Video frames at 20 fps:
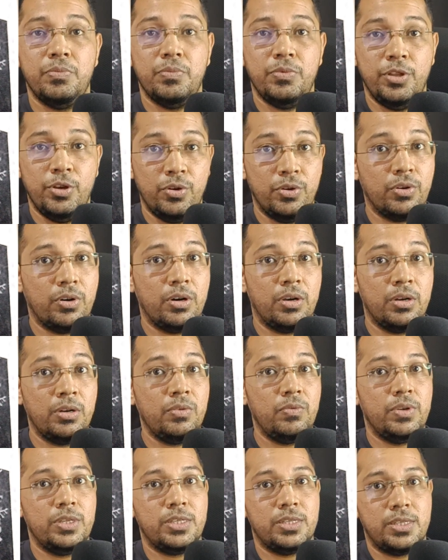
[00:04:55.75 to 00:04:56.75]

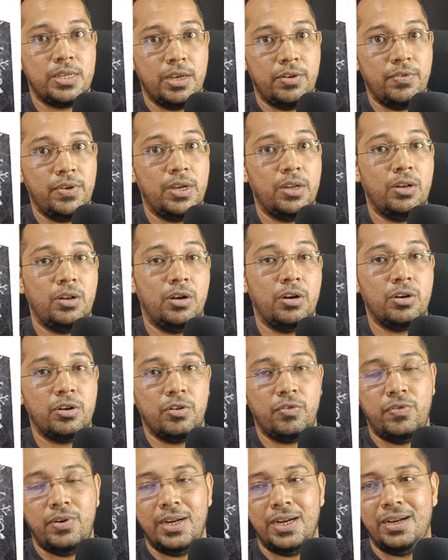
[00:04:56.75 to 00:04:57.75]
neuron which is having a lot
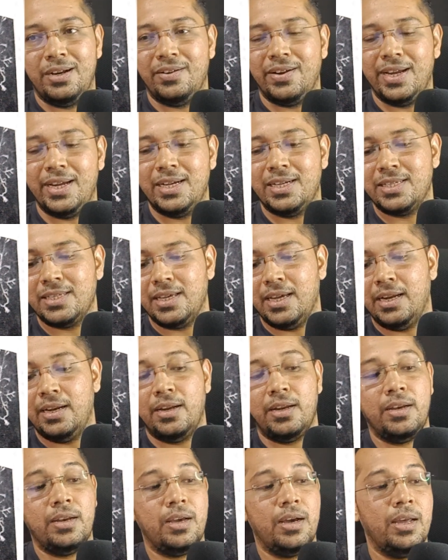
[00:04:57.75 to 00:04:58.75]
of dendrites and
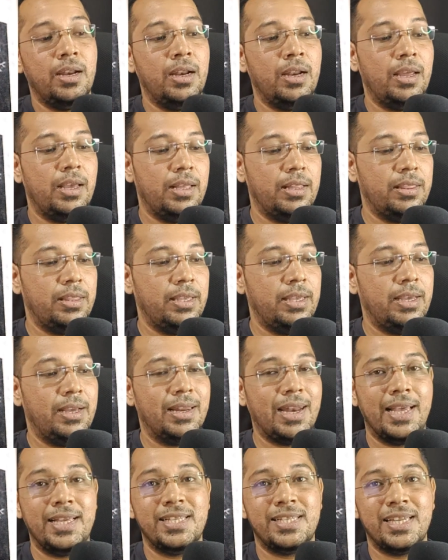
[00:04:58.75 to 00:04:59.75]
an unhealthy
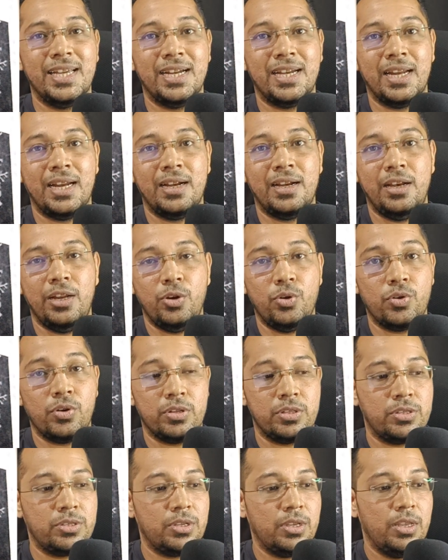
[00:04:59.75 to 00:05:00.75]
glycated
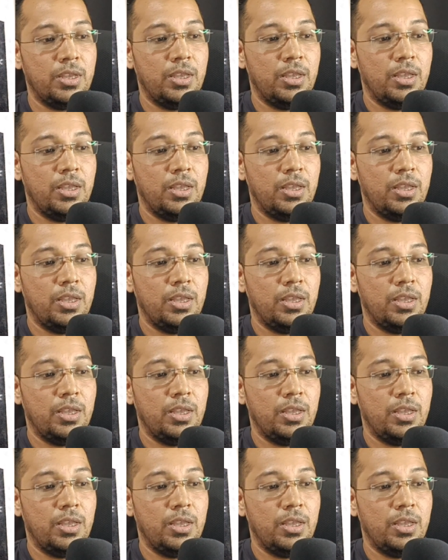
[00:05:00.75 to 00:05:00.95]
neurons